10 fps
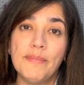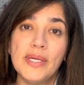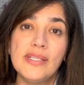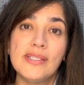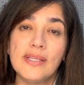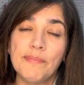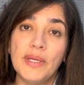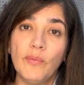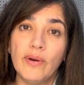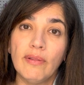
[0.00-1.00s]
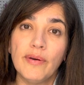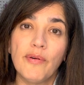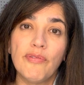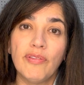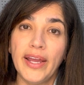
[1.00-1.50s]
something with a
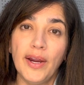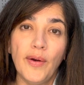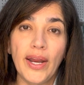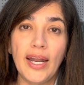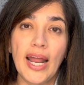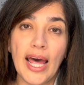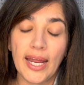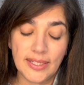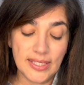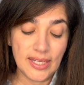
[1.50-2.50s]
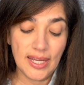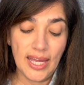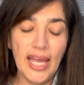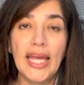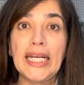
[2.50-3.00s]
little flair and not
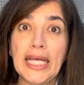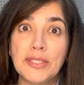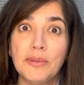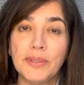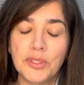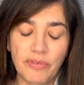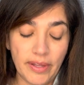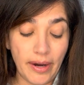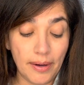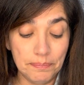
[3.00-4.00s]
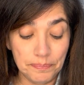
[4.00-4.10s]
too much flair.